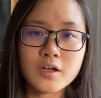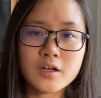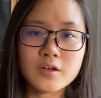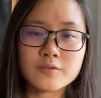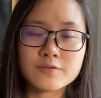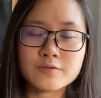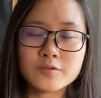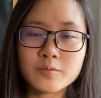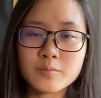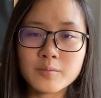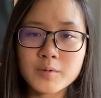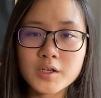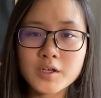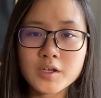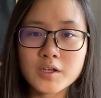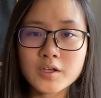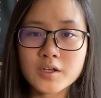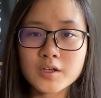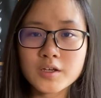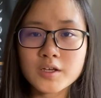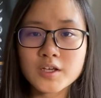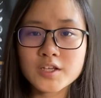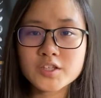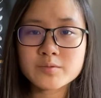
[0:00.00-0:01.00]
For
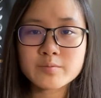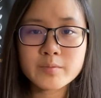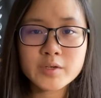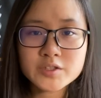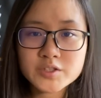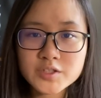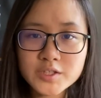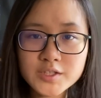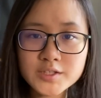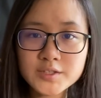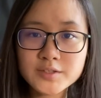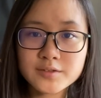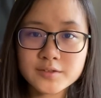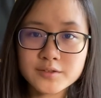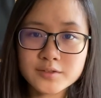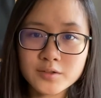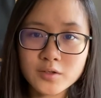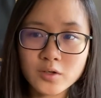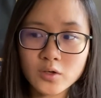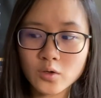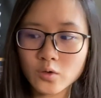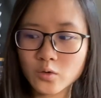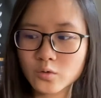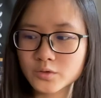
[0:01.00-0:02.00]
me, it's much easier to
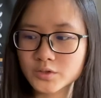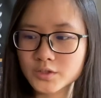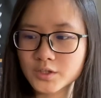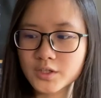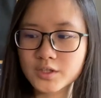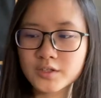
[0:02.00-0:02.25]
hold